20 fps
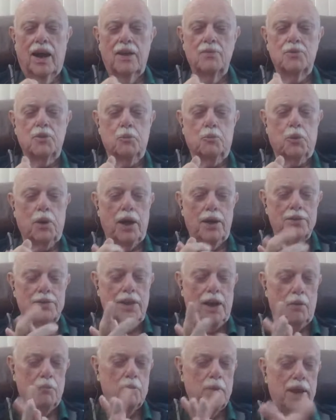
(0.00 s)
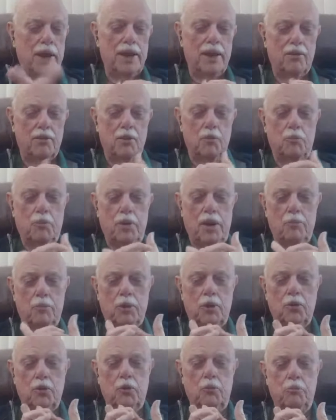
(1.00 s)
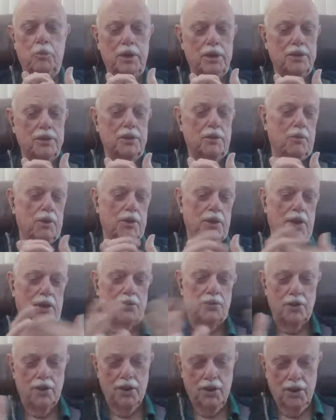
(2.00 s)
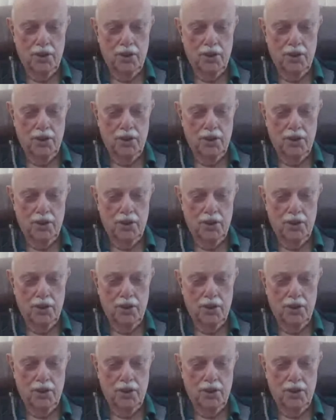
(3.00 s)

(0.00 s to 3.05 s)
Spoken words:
I'm surprised how many of the people who build them and then